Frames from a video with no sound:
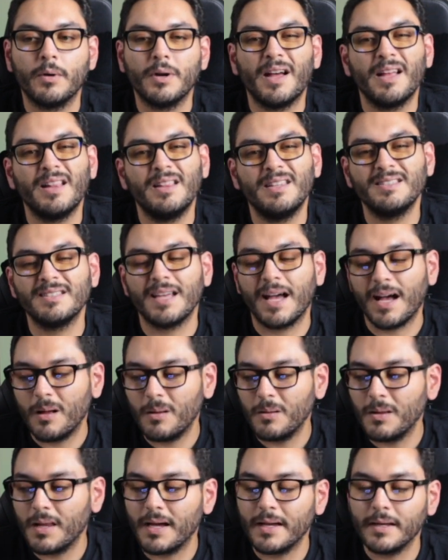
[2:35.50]
at least
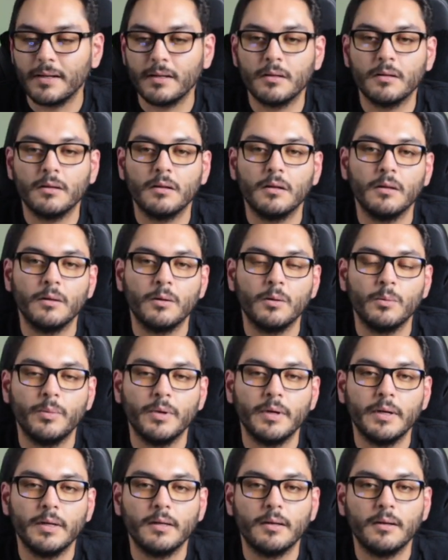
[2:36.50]
outline a little
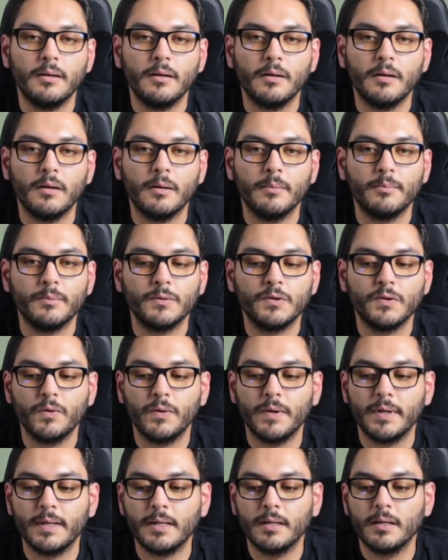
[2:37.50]
bit
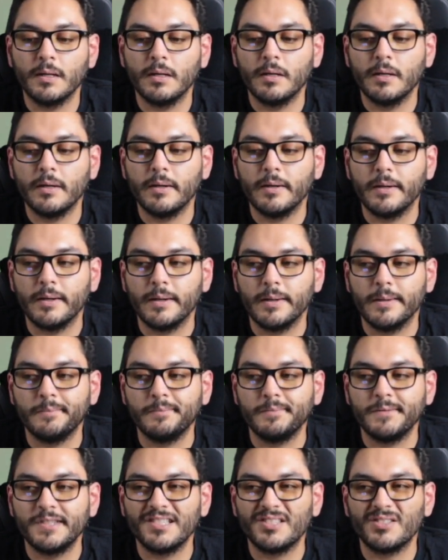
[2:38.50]
to it,
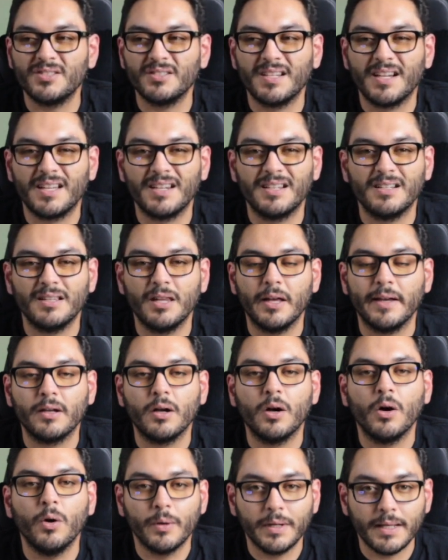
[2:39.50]
just to kind of like
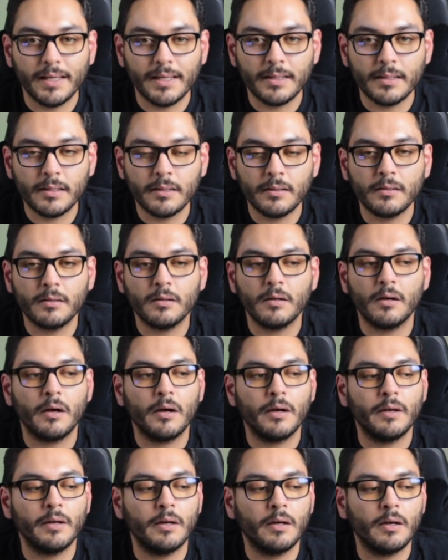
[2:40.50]
hone in
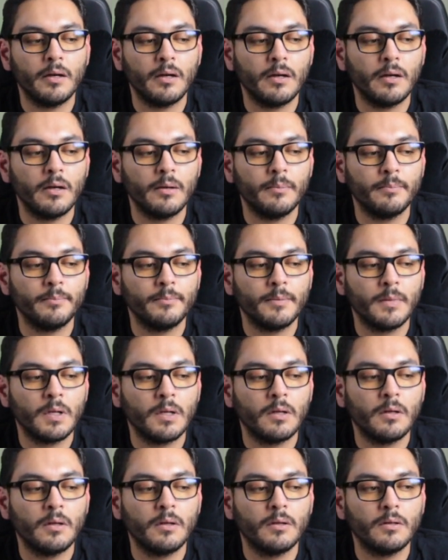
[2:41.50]
on
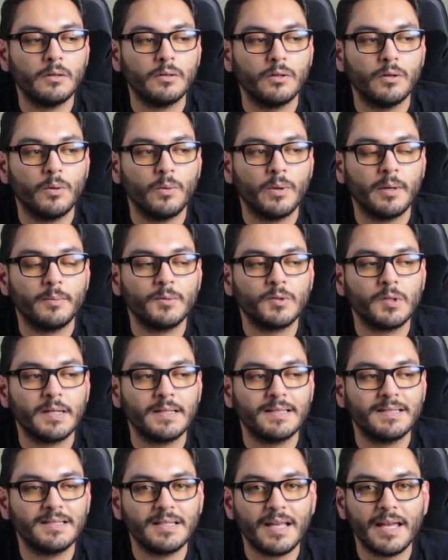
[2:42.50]
you know, what I'm
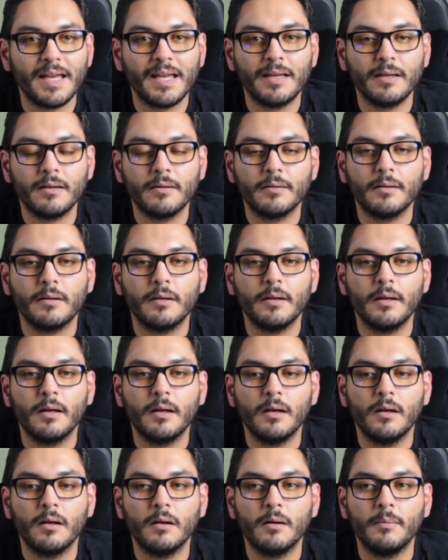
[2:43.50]
trying to say,
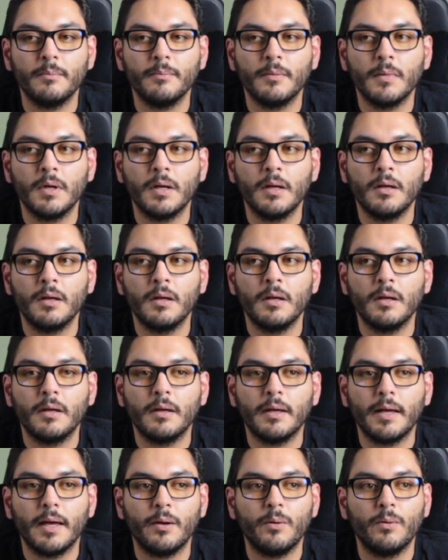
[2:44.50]

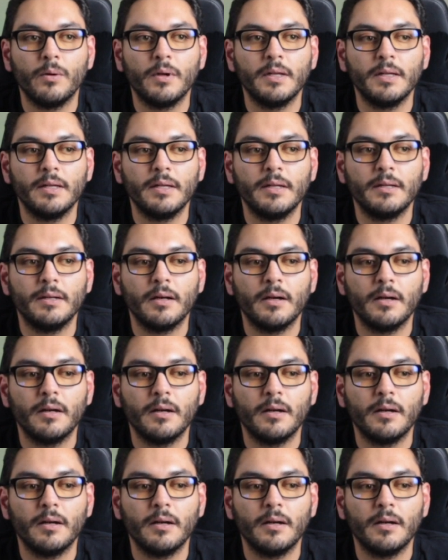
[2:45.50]
and really